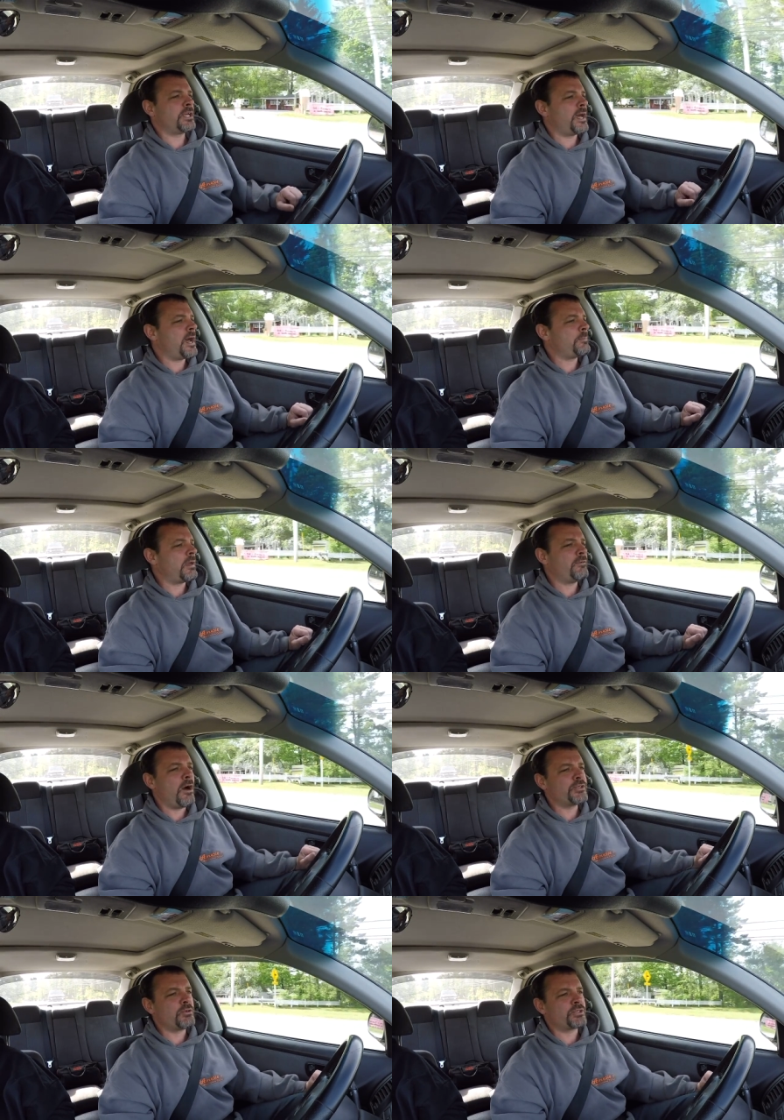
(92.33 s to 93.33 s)
I've
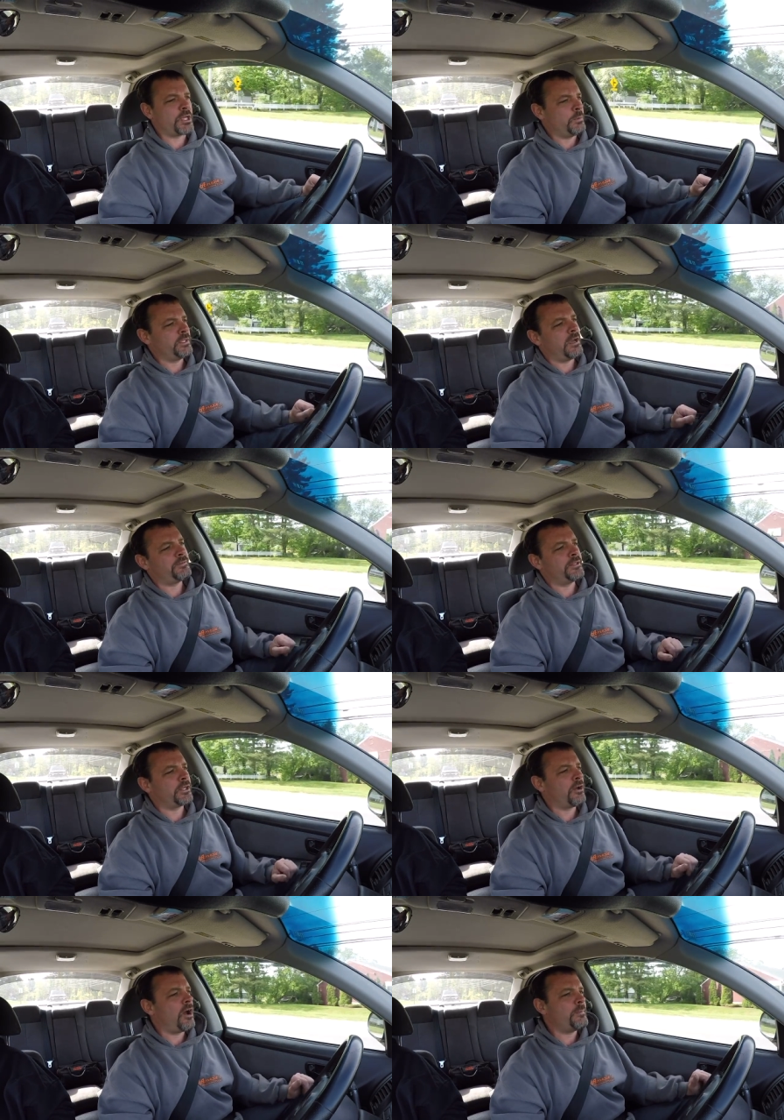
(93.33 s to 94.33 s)
also, someone left in
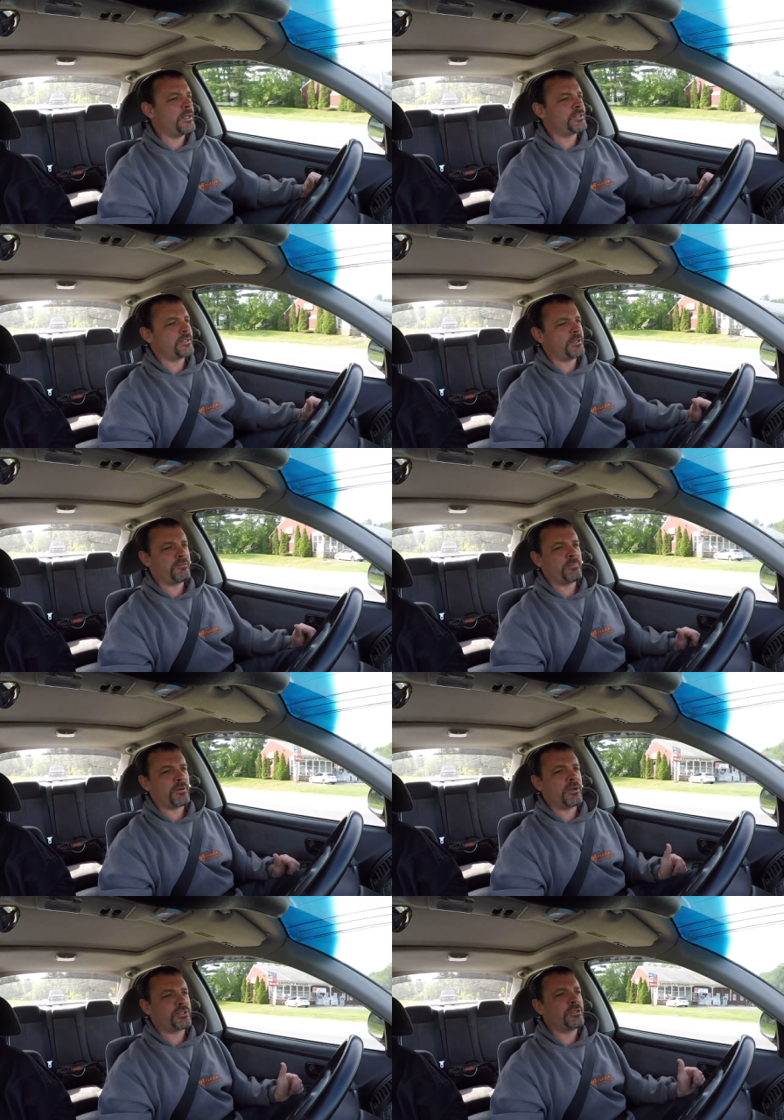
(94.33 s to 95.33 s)
the comments, a different
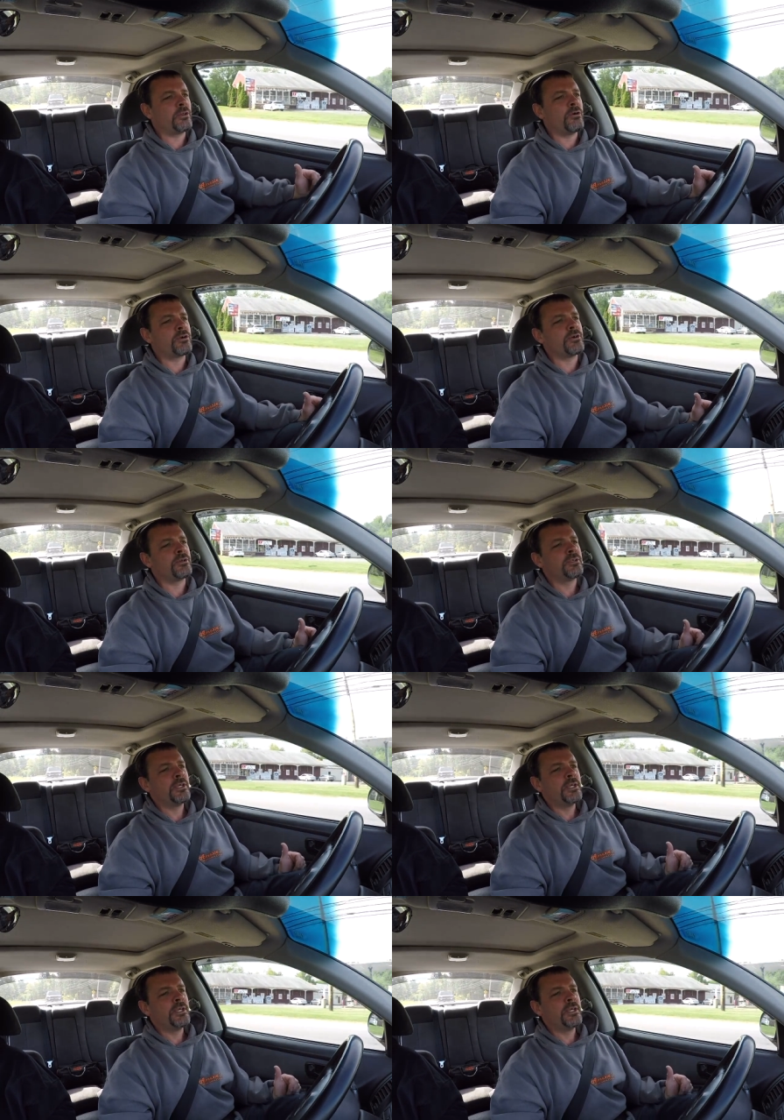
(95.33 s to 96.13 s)
person, local,